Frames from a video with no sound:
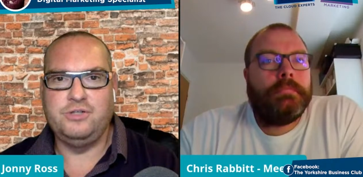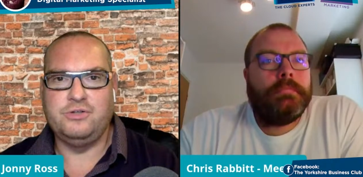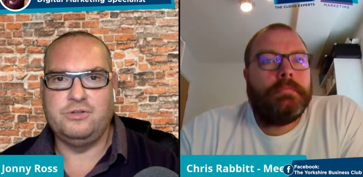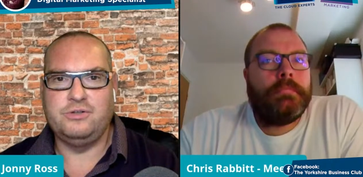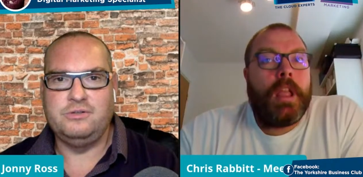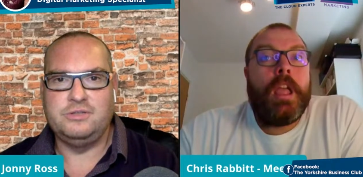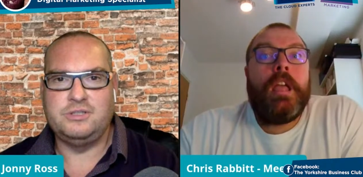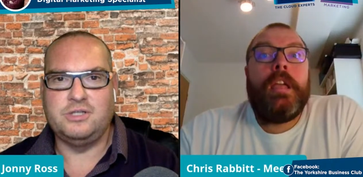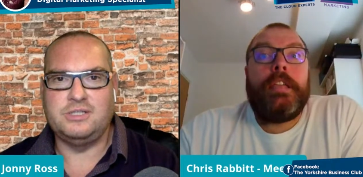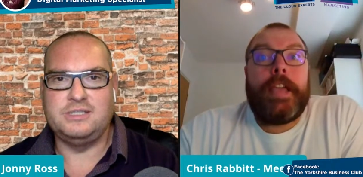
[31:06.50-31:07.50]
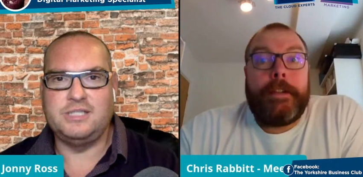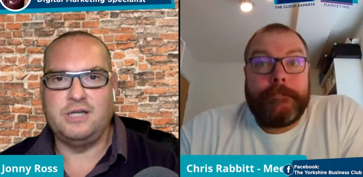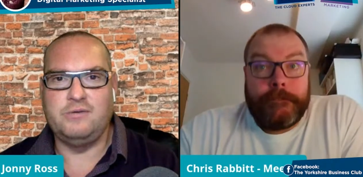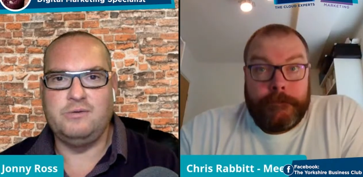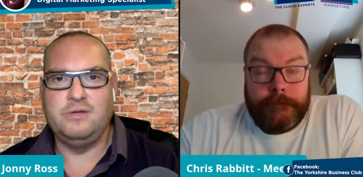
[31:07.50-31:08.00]
Speaker 1: You're starting to
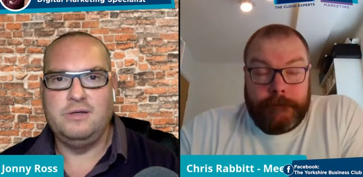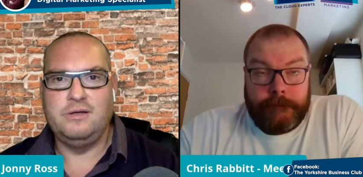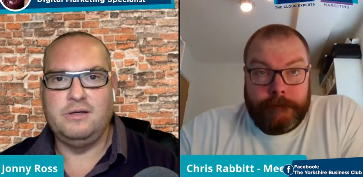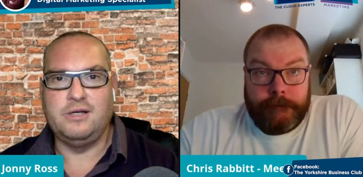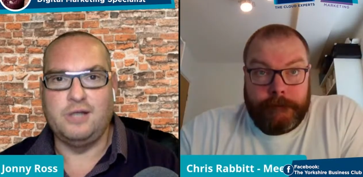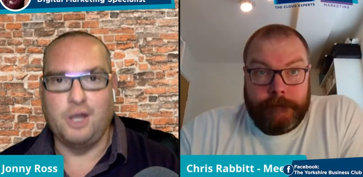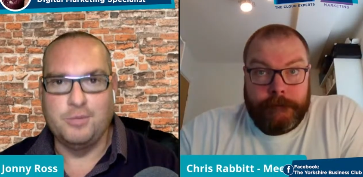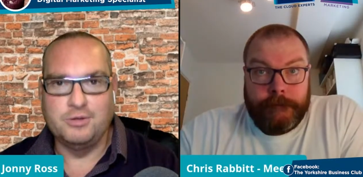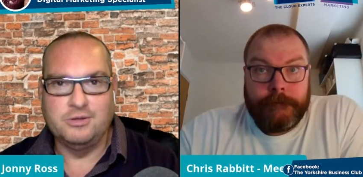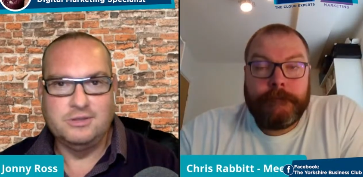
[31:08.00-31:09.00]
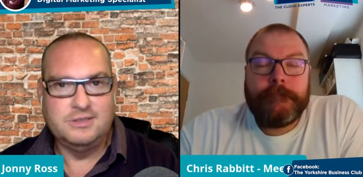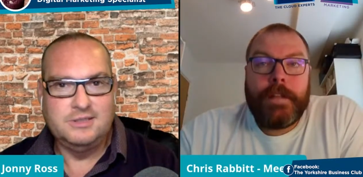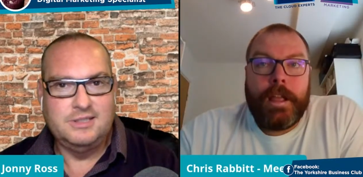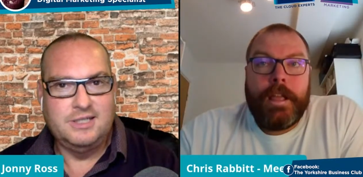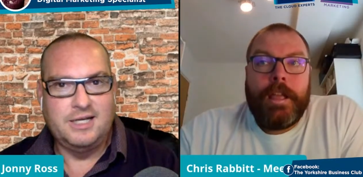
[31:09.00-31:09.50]
go yeah. global,
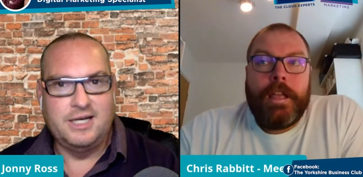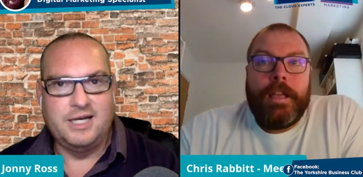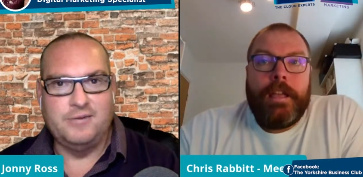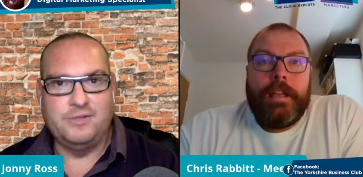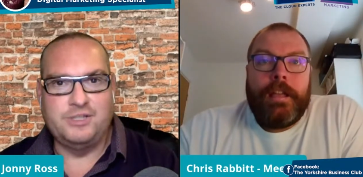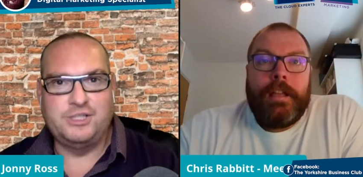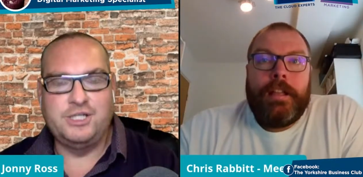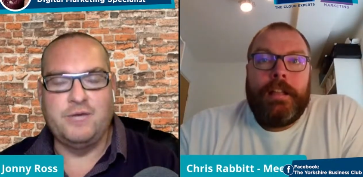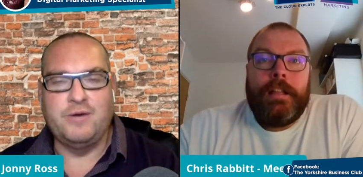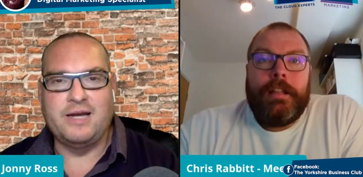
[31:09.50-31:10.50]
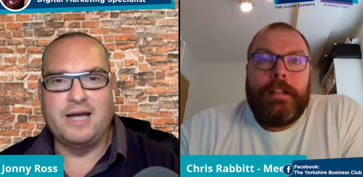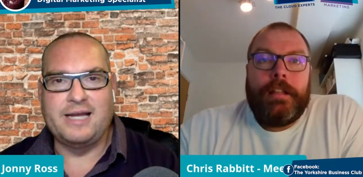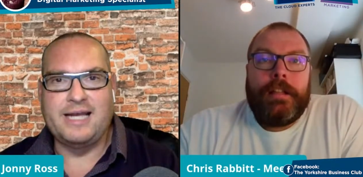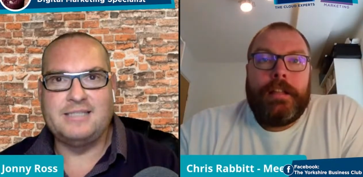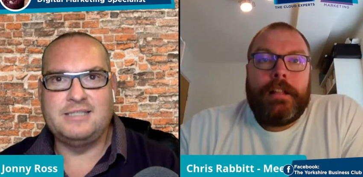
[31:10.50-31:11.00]
uh, which you know I, I,
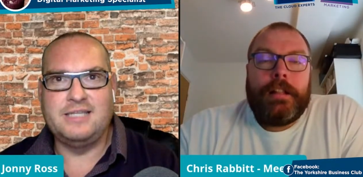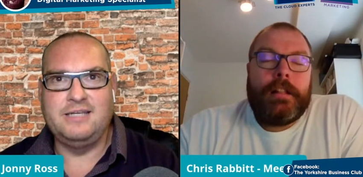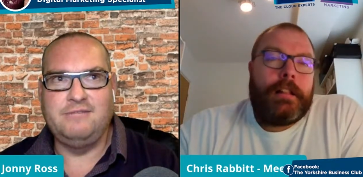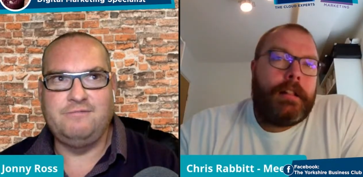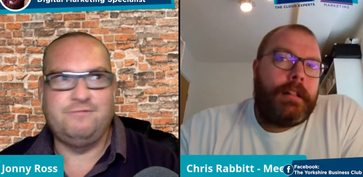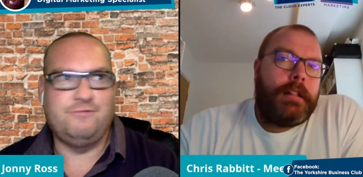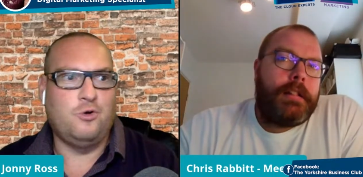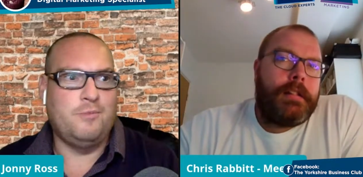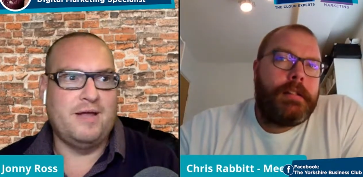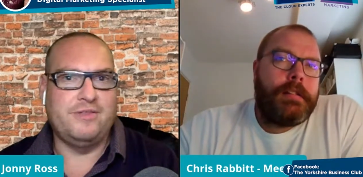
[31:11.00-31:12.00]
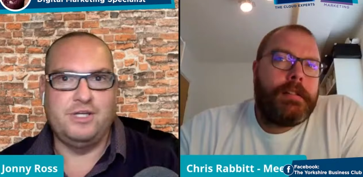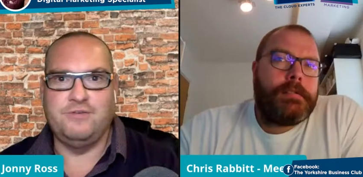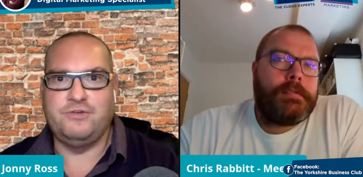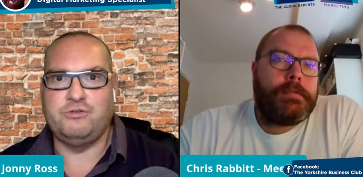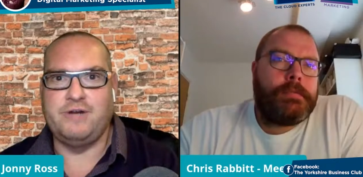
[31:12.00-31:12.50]
guess the format that
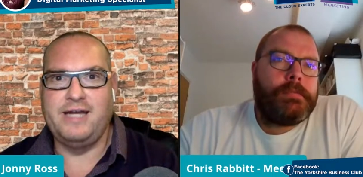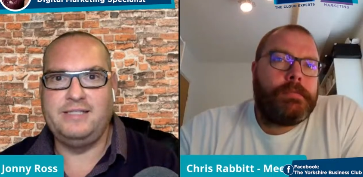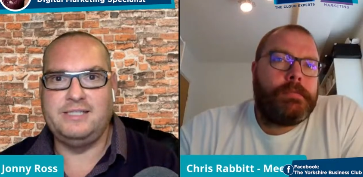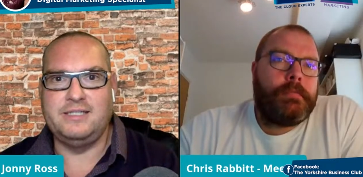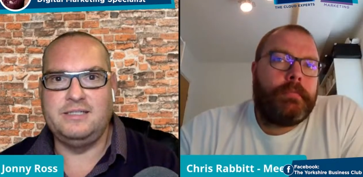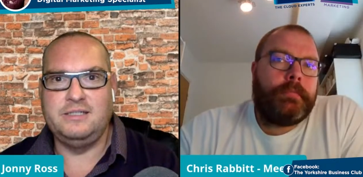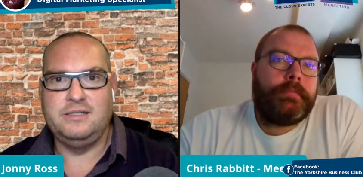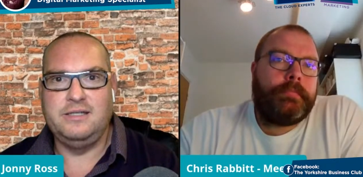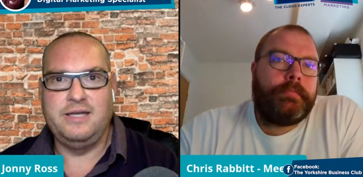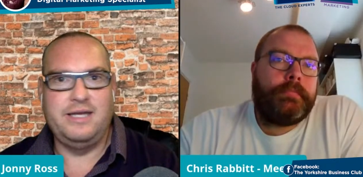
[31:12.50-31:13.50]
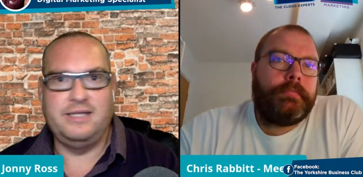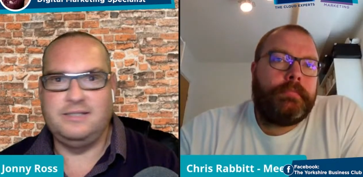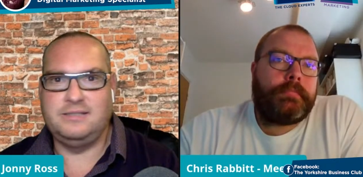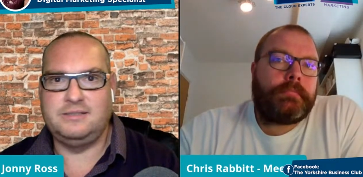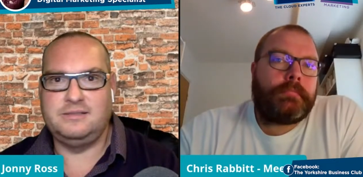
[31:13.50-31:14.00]
you've created
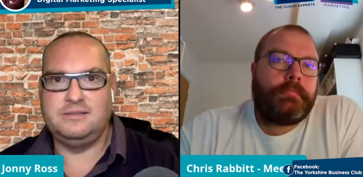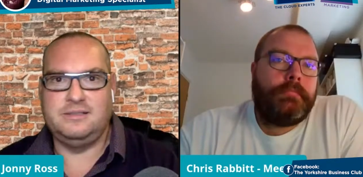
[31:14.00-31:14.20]
is